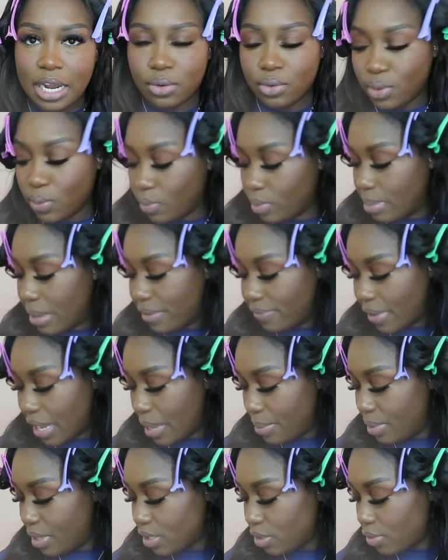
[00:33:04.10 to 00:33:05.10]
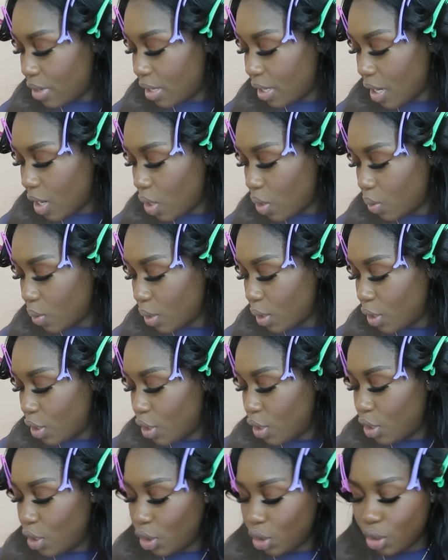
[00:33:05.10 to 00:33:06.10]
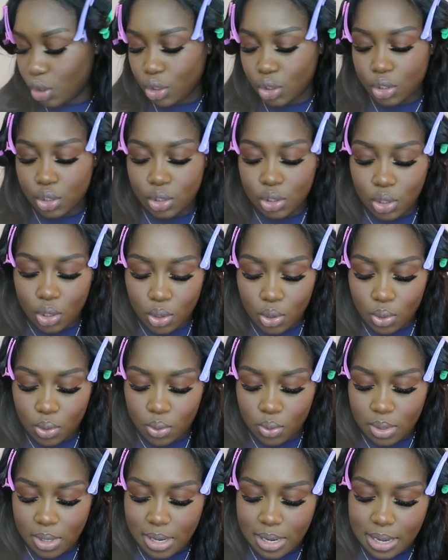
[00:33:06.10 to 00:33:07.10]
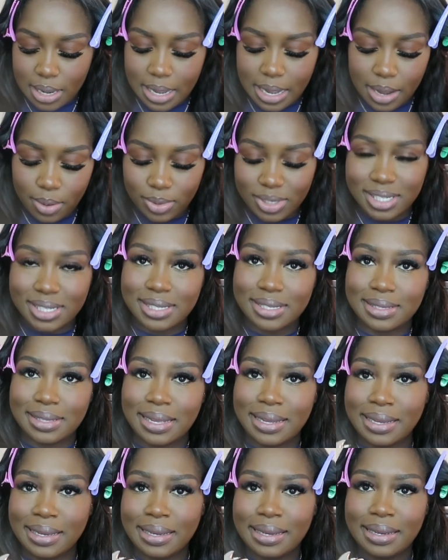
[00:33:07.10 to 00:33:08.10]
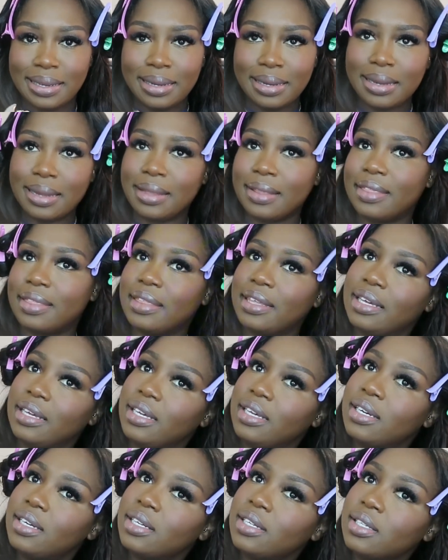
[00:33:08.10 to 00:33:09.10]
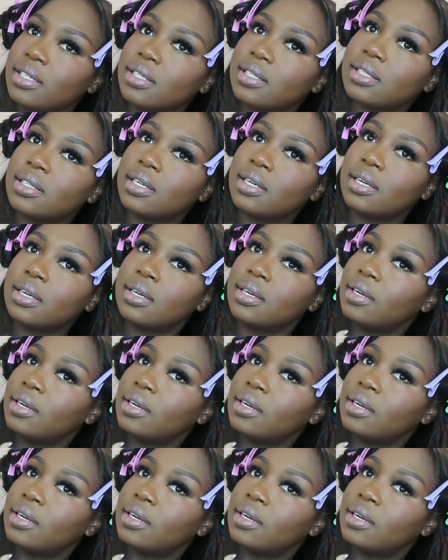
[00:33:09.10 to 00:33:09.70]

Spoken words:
I don't know what my vibe is right now. So I was thinking these